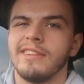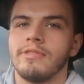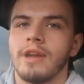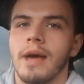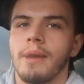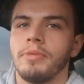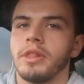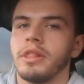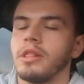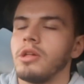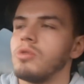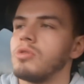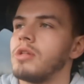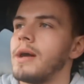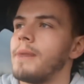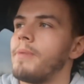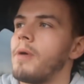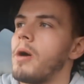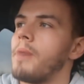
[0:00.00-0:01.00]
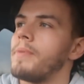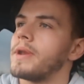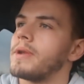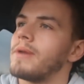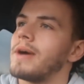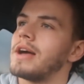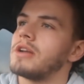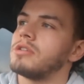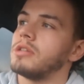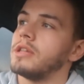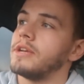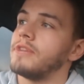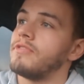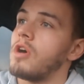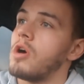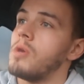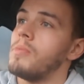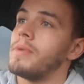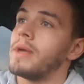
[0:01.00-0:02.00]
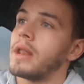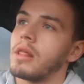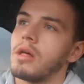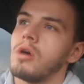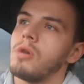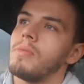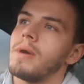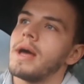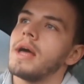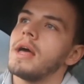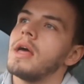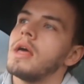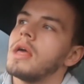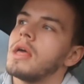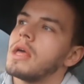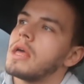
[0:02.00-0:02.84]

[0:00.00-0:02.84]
to wrap this little clip up and I'll actually film in a little bit,